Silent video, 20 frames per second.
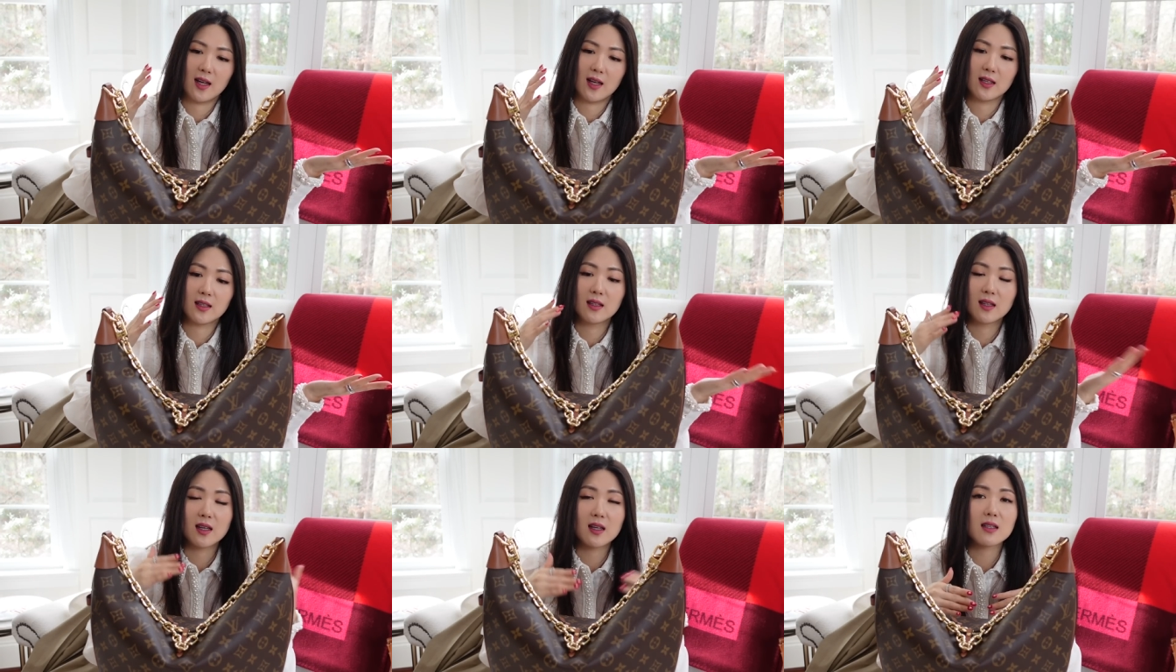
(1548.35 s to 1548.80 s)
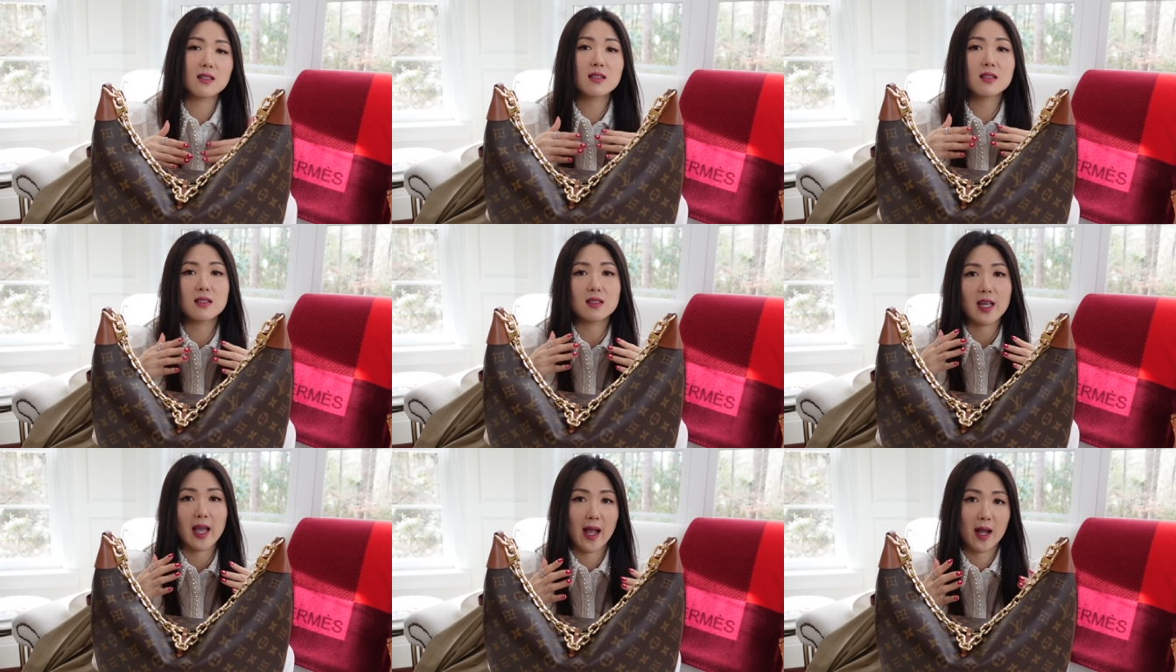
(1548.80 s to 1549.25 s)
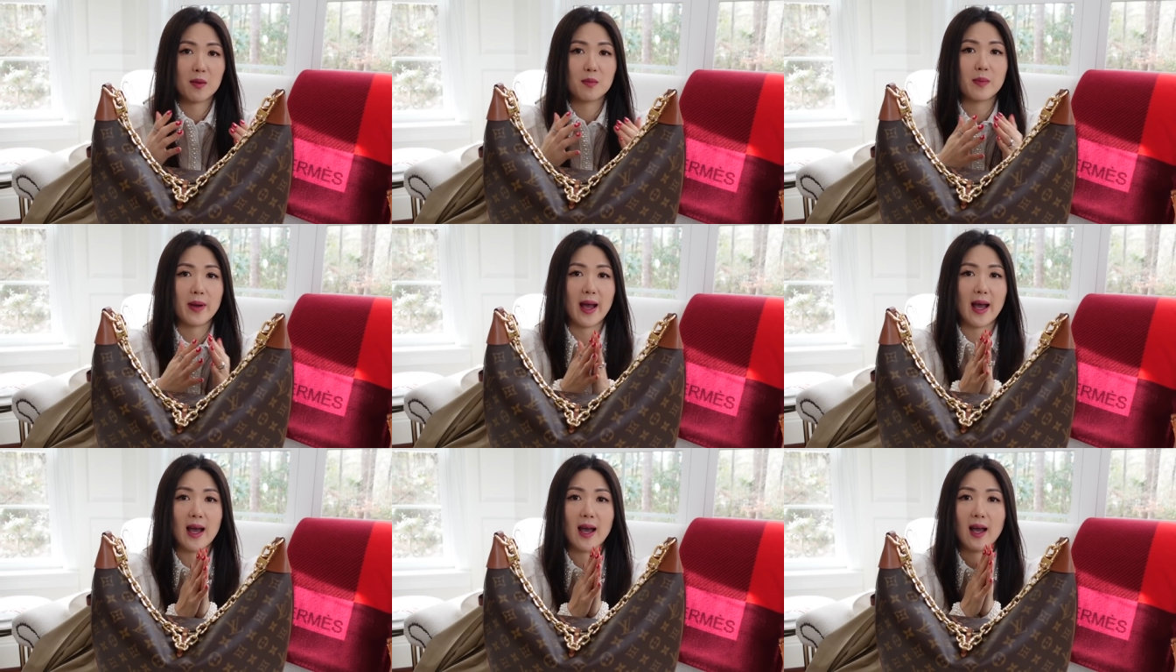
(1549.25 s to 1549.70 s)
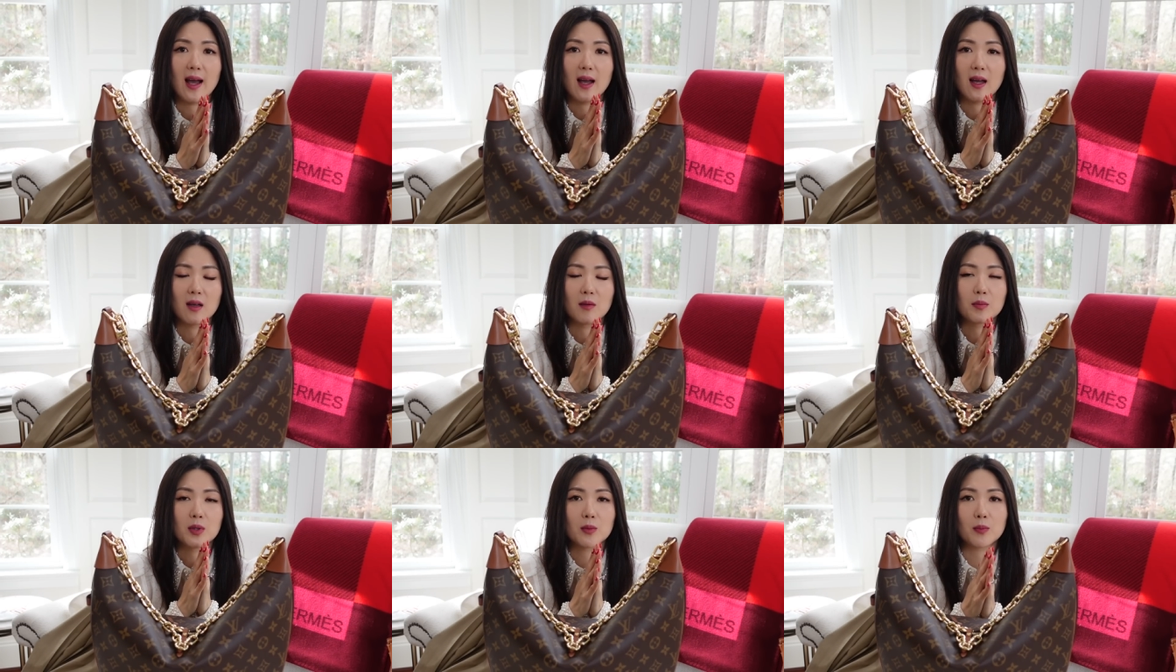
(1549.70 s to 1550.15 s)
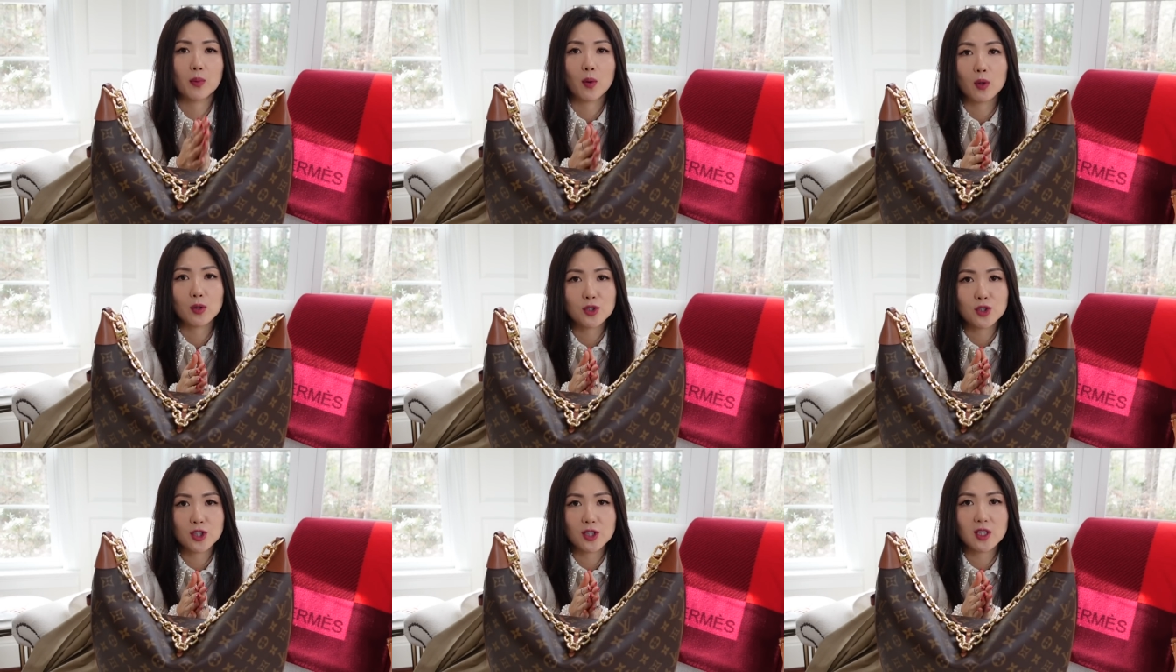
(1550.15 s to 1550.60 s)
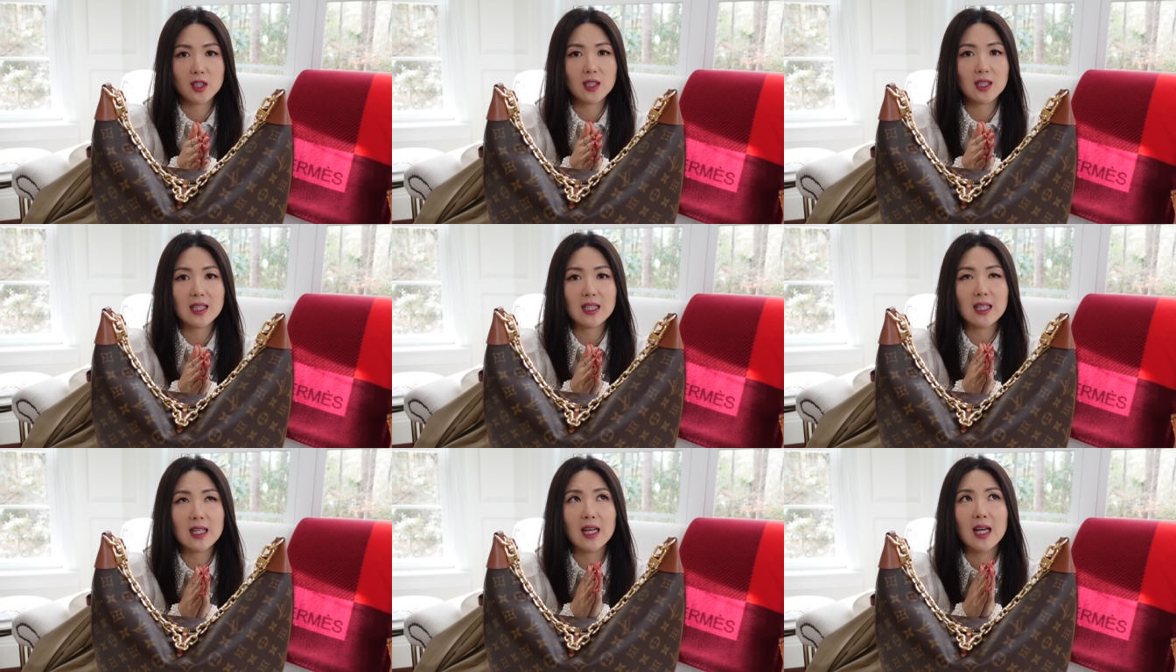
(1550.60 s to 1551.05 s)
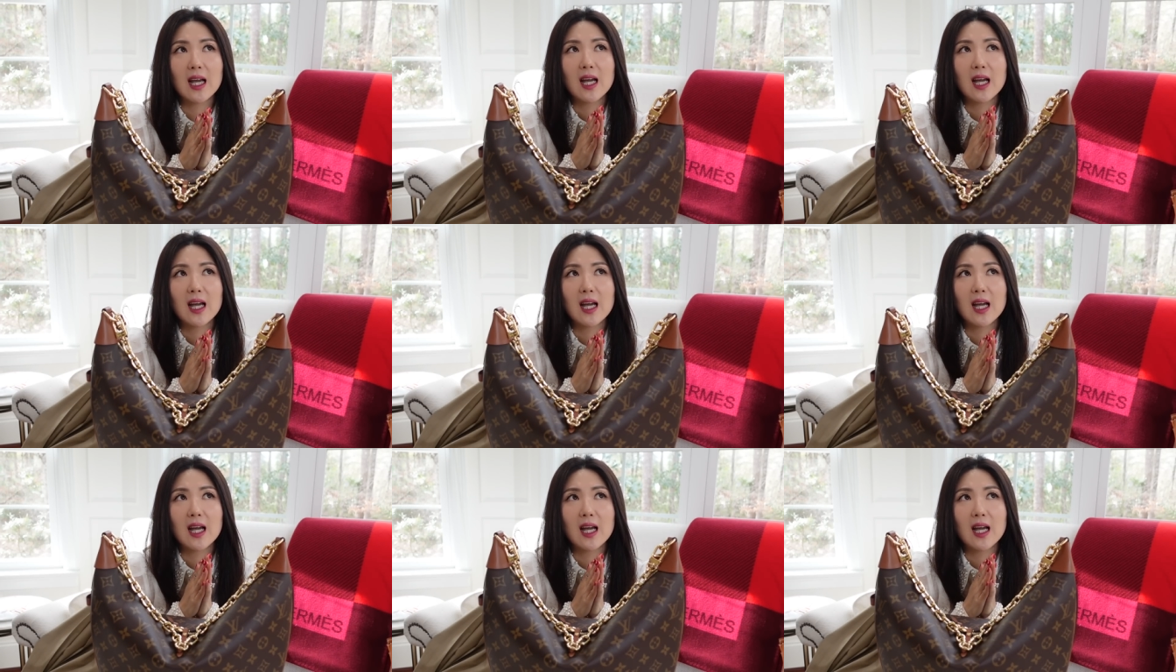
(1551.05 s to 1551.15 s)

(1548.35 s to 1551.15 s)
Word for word: This handbag, proportionally,